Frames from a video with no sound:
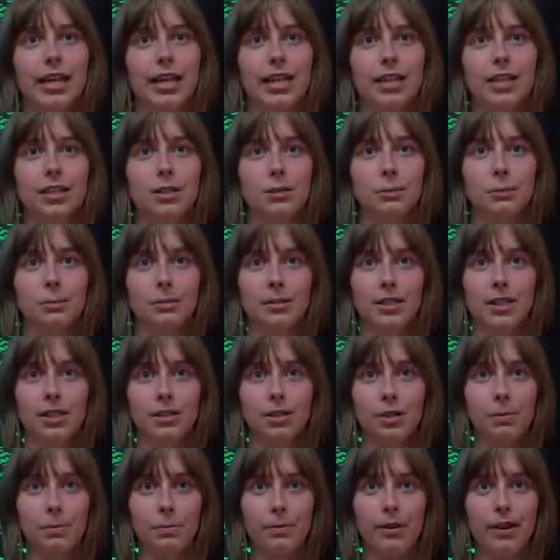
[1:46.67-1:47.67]
It should be
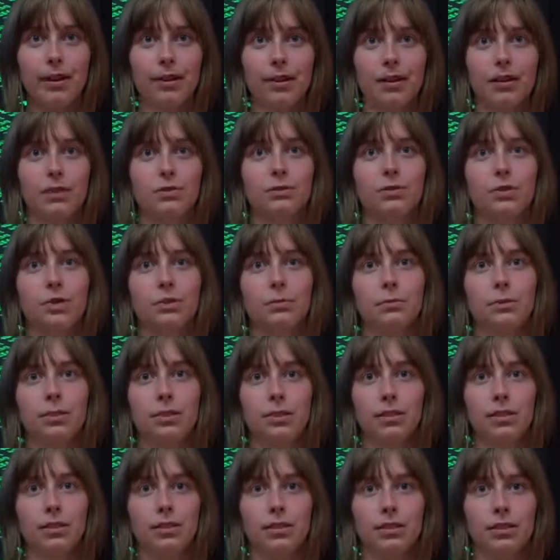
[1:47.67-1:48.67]
top priority for
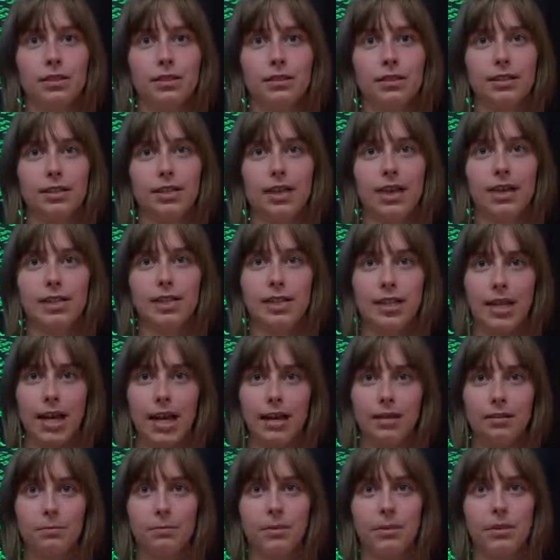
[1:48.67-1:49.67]
computer users to
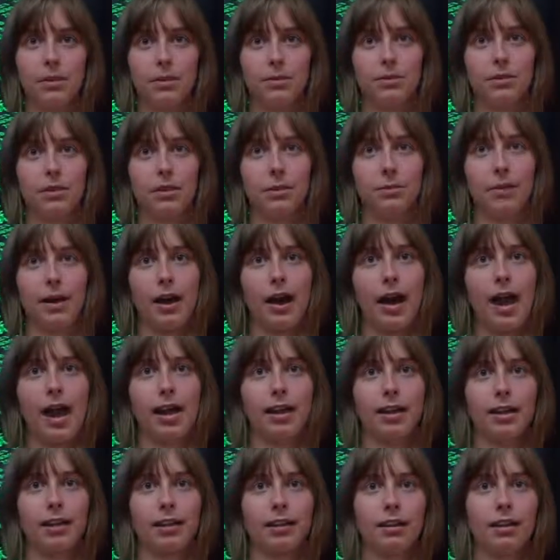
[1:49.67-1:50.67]
educate themselves about
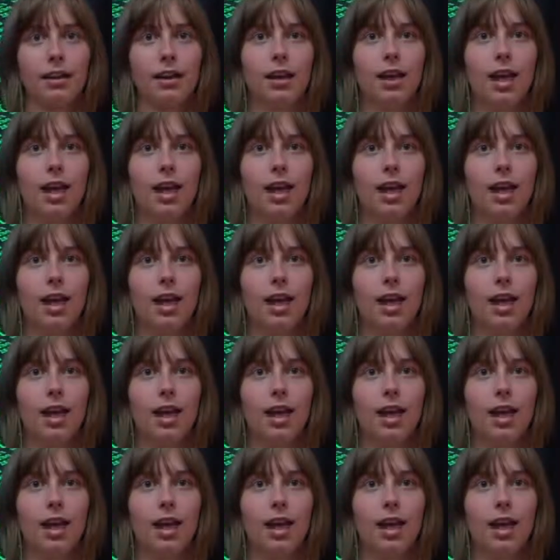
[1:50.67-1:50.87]
hacking